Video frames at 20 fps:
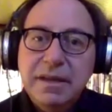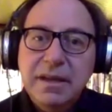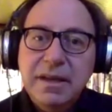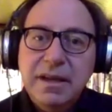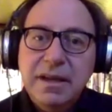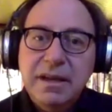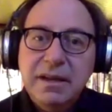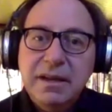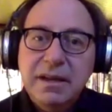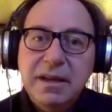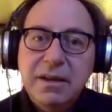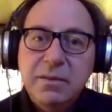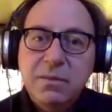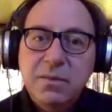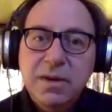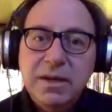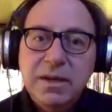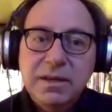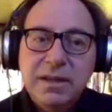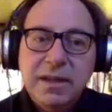and
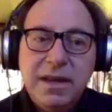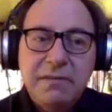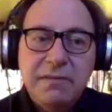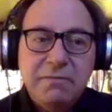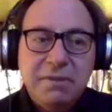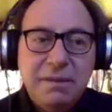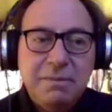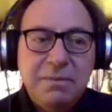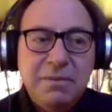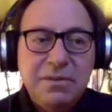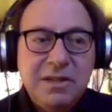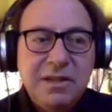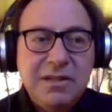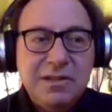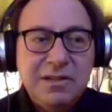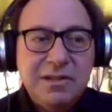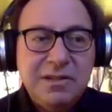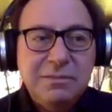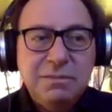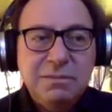what that
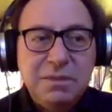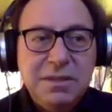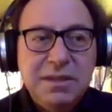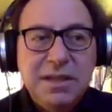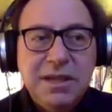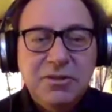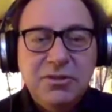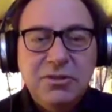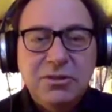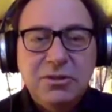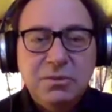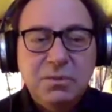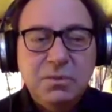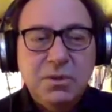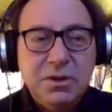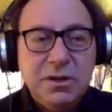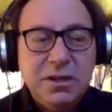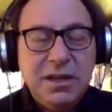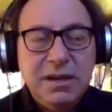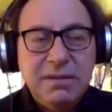represents as a potential
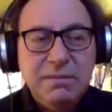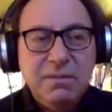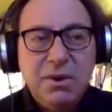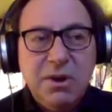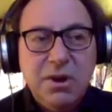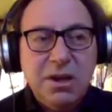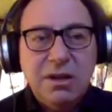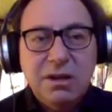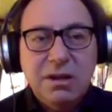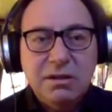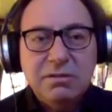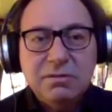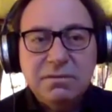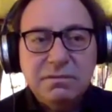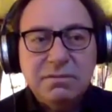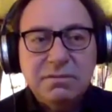working model,